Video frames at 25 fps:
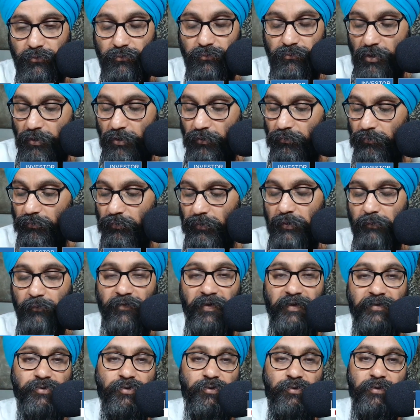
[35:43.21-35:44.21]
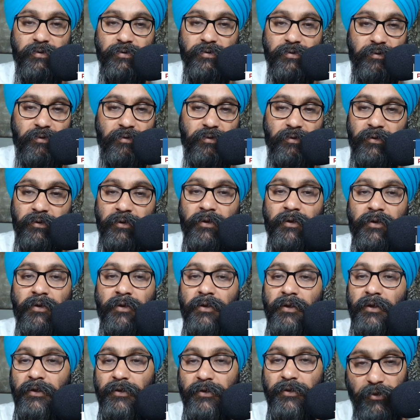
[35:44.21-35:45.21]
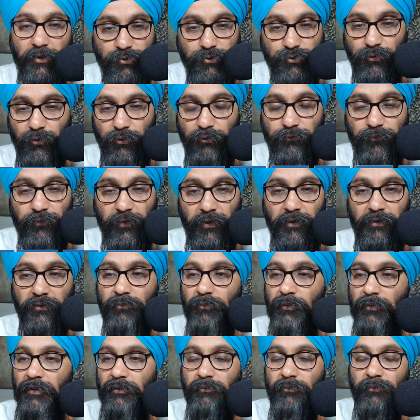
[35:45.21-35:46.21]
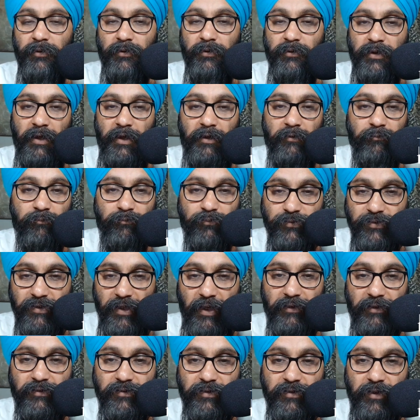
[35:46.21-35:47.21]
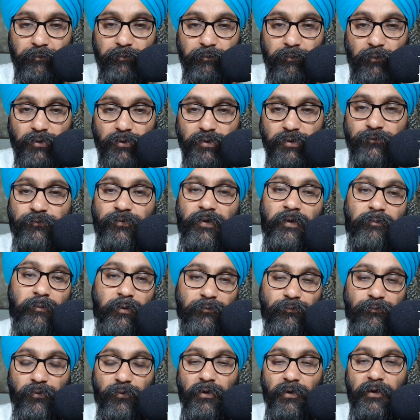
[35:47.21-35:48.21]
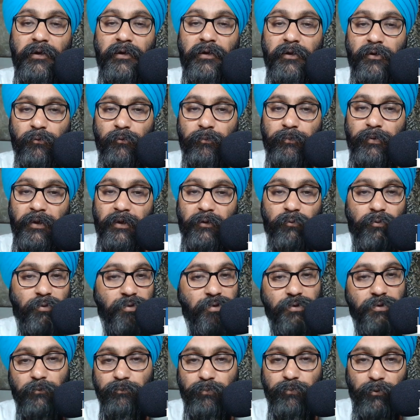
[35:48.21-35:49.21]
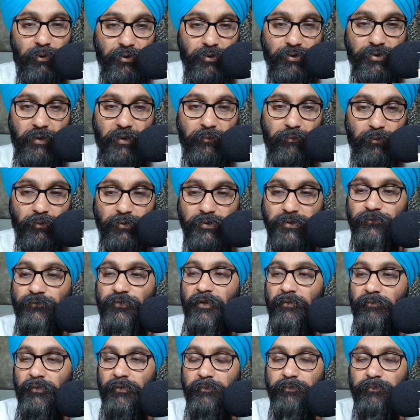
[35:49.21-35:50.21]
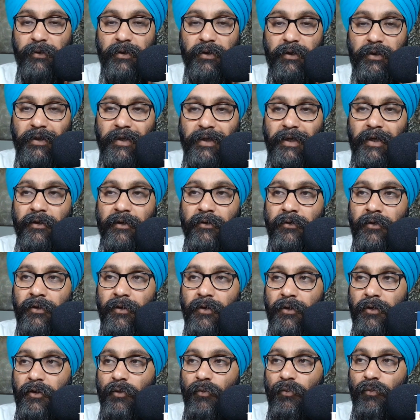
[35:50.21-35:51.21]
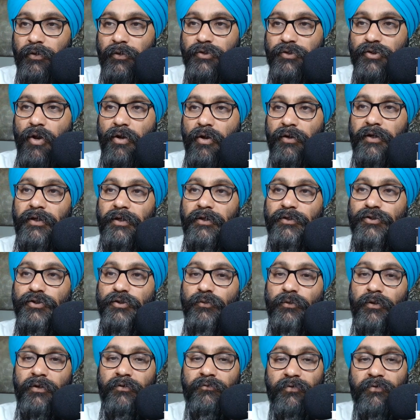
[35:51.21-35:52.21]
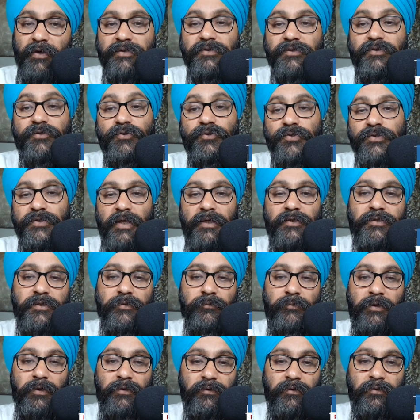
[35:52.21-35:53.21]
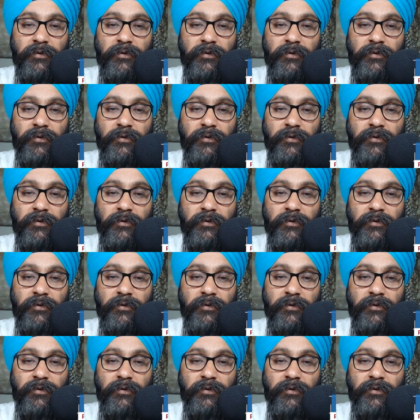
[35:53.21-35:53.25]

We ventured into the industrial fund. We kind of sidestepped multifamily for a little bit. We're still bullish on multifamily, but again, we're talking to investor sentiment.